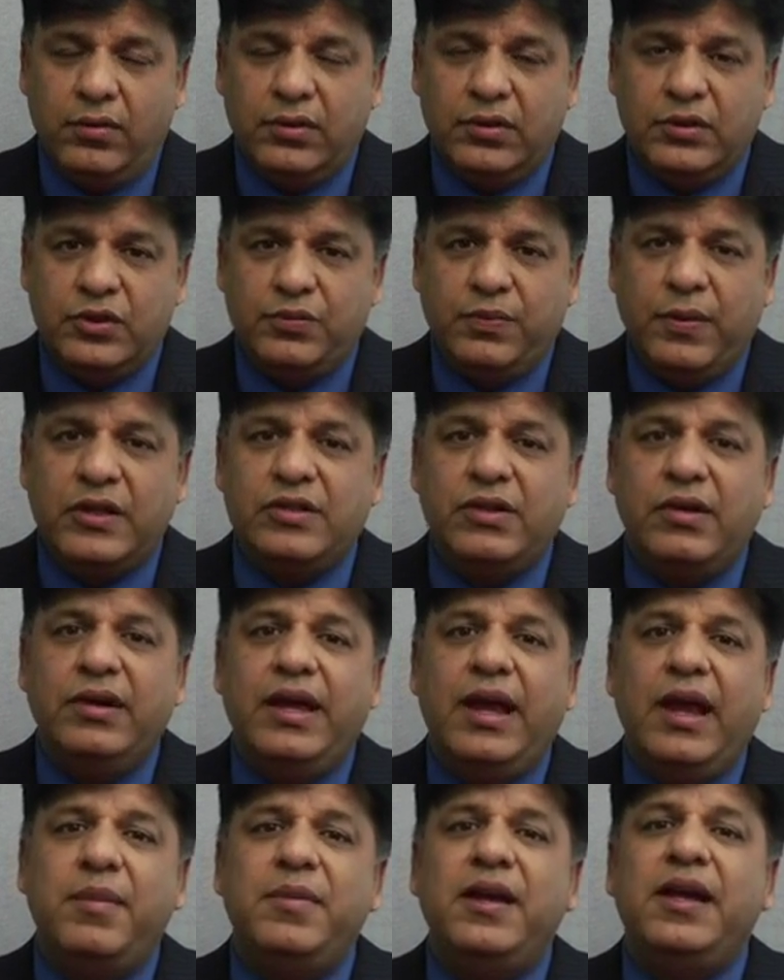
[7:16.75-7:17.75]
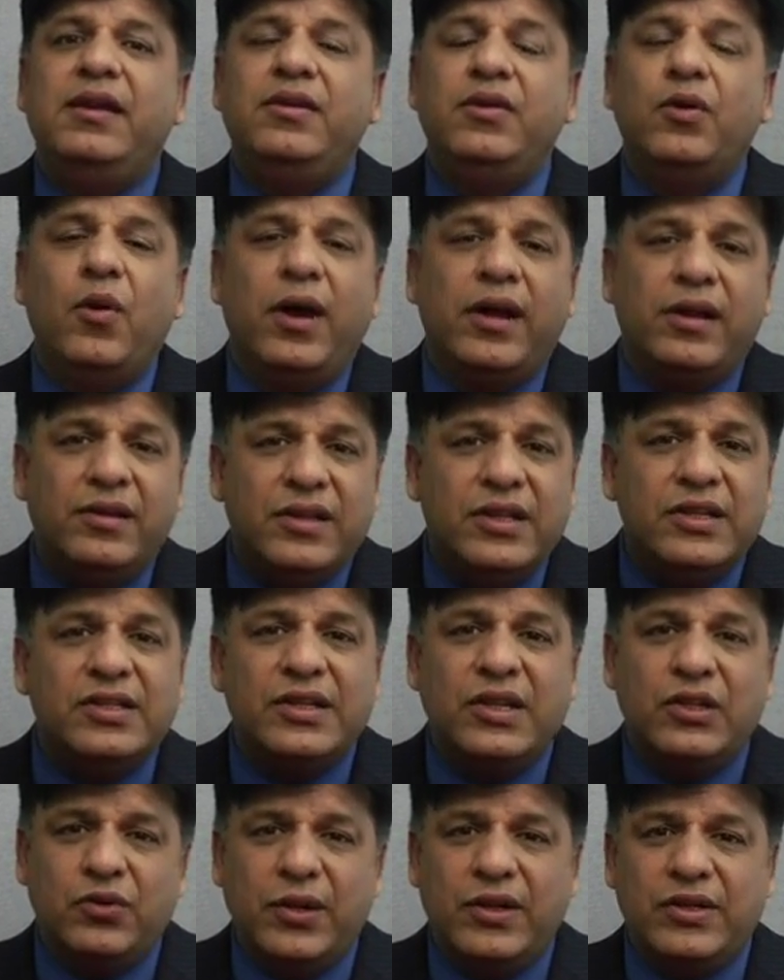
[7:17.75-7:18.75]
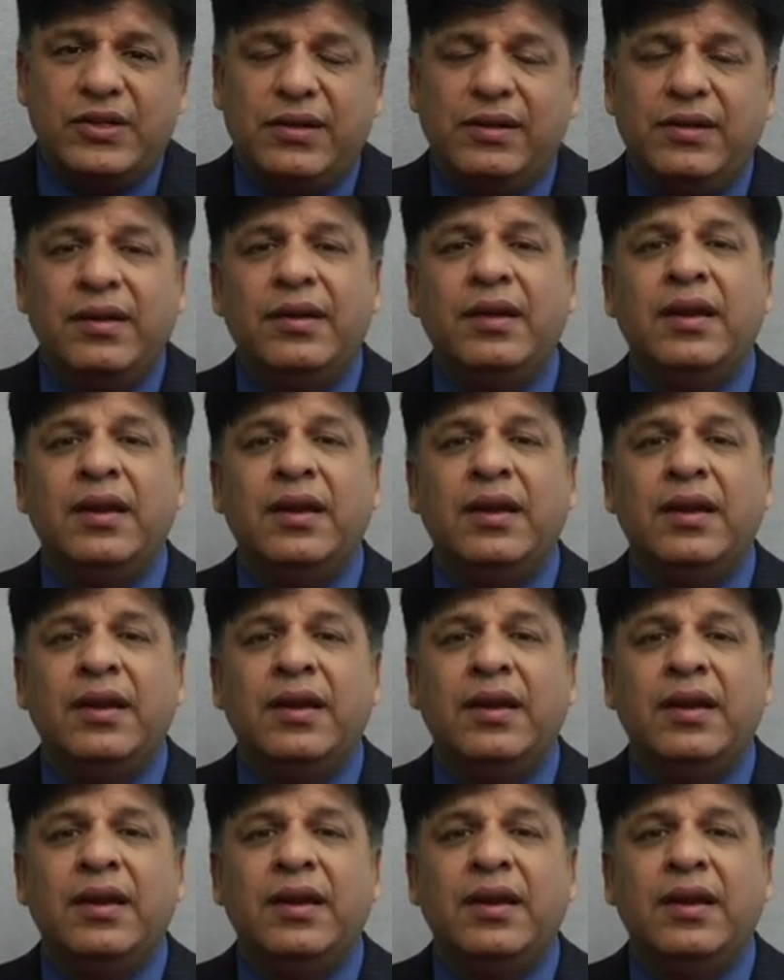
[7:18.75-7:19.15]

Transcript: especially, you are in this situation,